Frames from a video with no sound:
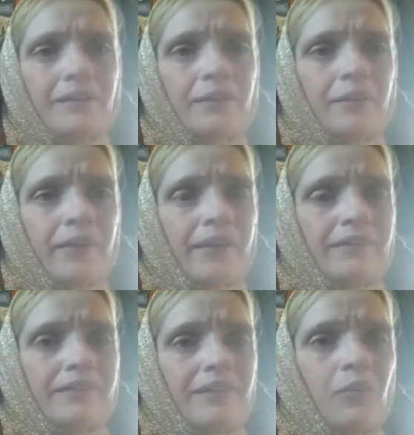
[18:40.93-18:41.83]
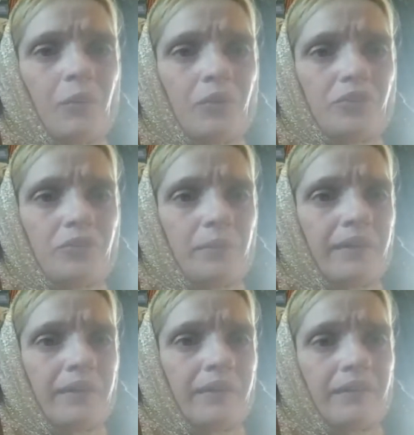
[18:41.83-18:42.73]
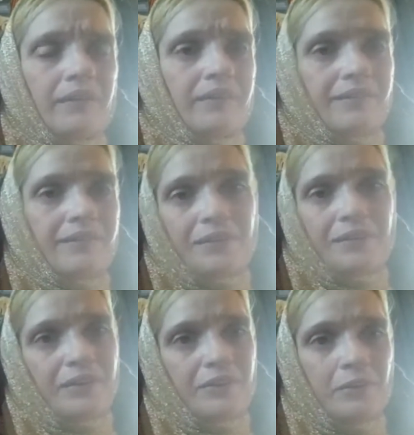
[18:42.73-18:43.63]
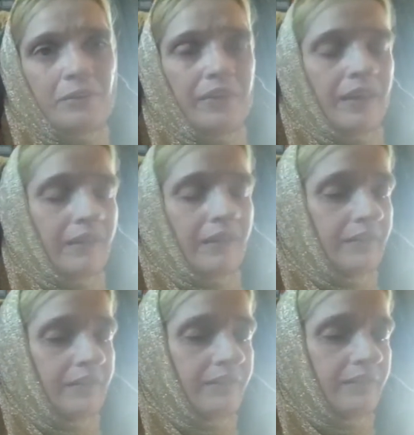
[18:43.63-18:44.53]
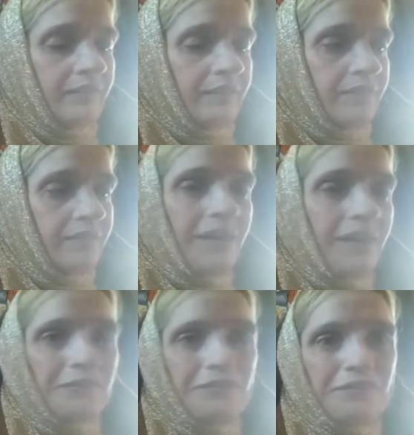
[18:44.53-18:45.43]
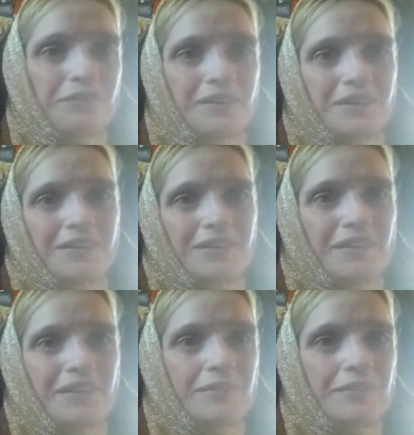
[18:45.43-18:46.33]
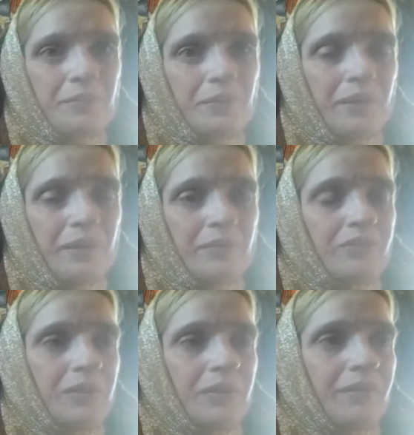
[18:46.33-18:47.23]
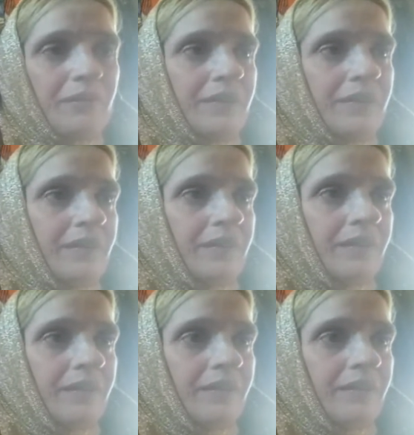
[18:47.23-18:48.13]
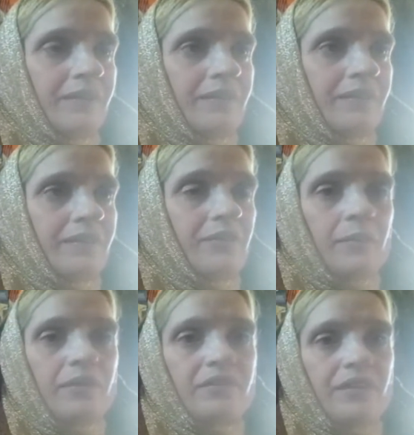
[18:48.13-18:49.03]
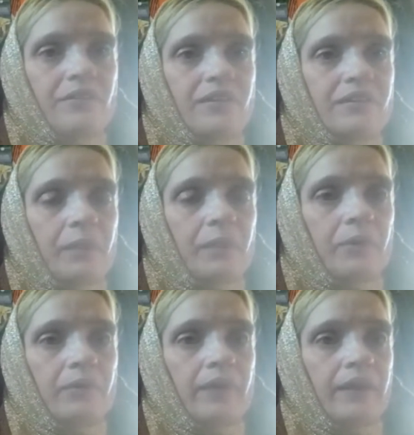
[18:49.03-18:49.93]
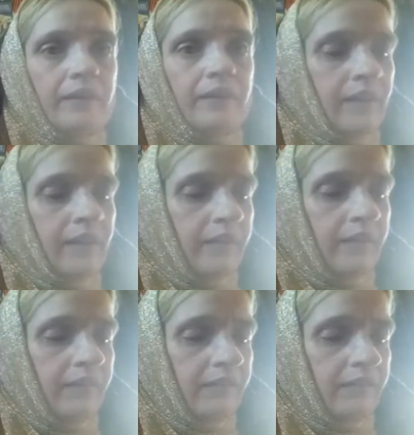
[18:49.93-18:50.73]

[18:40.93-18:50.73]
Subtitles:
like devil worshiping, and it has nothing to do with that. It's just love. That's simple. I just want to. November 7th is my birthday, and that